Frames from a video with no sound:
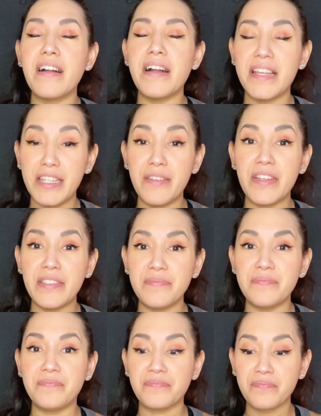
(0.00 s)
I love it.
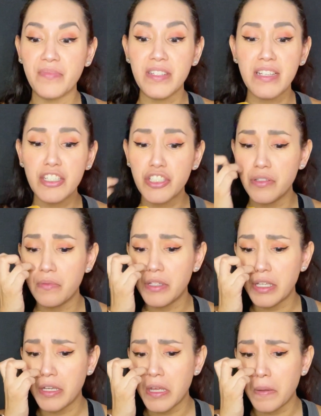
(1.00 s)
It's actually
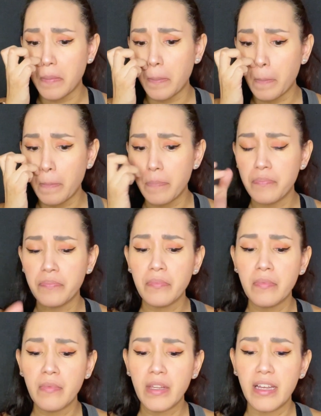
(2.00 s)
really good.
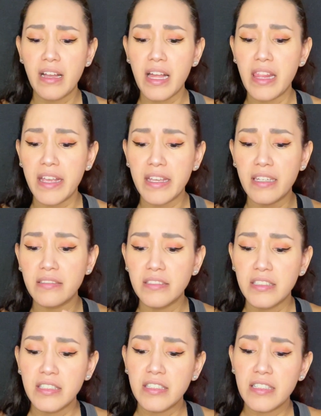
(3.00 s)
I like it.
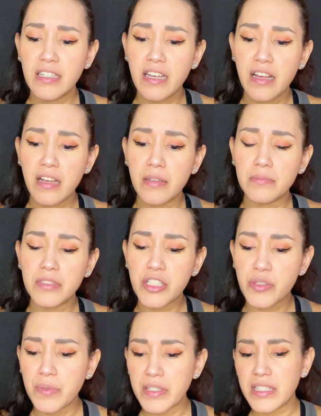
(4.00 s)

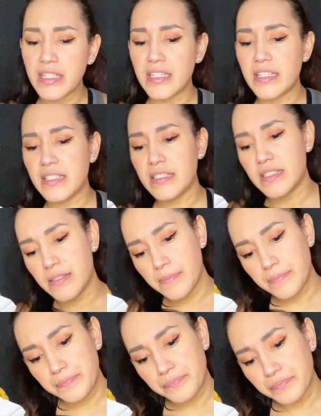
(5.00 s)
This one is
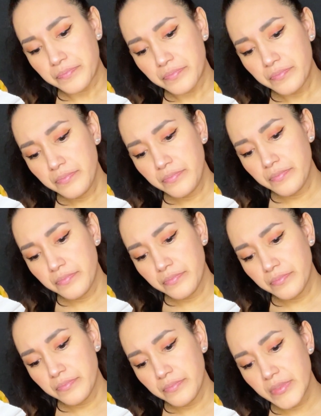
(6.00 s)

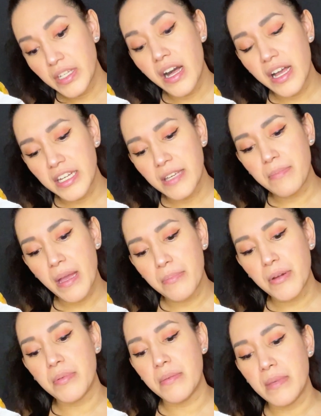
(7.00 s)
honey
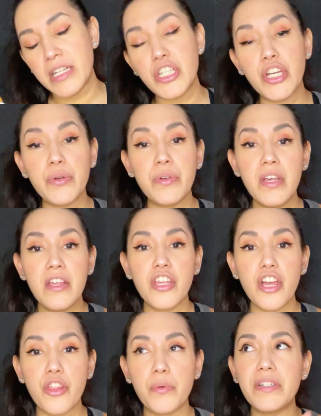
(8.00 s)
pepper pimento.
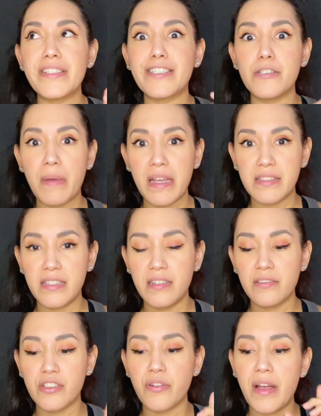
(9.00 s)
The other one is spicy.
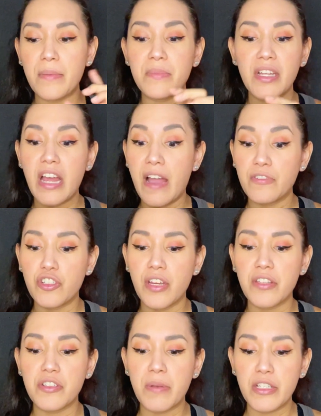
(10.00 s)
So I'm gonna have to try
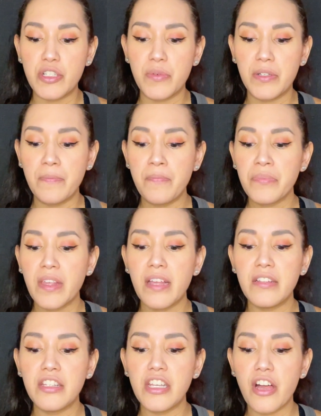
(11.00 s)
the spicy one.
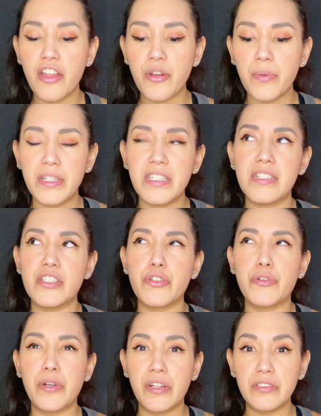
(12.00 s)
And then the other one is
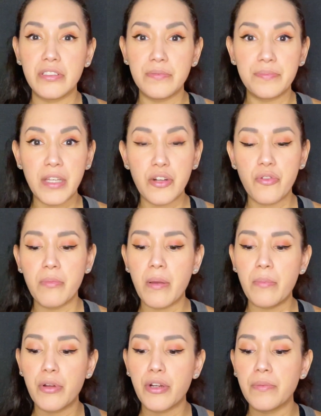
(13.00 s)
grilled. I don't
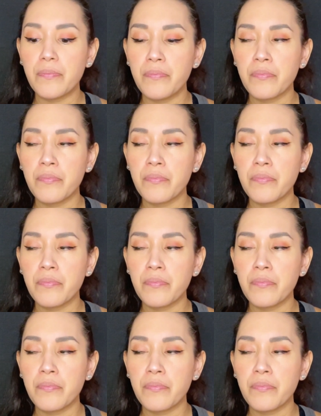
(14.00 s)
remember.